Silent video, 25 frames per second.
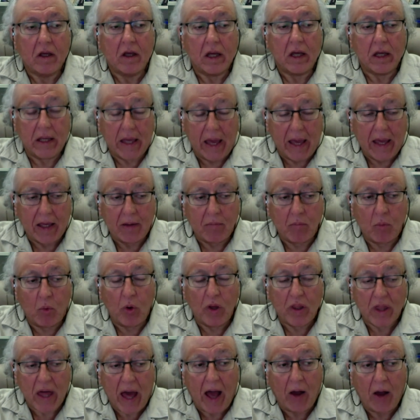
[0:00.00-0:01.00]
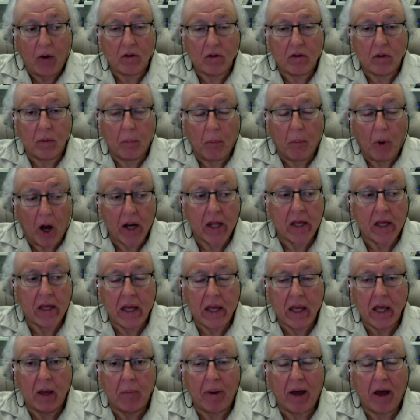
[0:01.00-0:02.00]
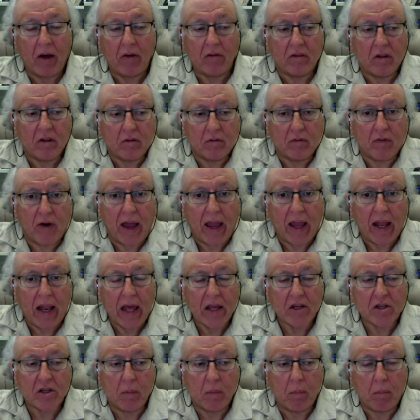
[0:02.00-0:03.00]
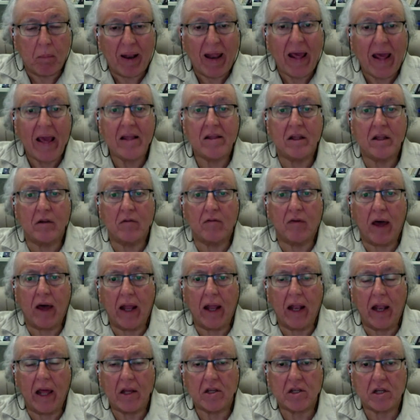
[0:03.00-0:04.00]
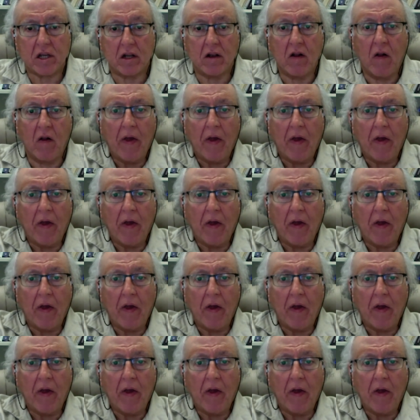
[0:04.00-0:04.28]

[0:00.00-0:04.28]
game without worrying about this violation, blatant violation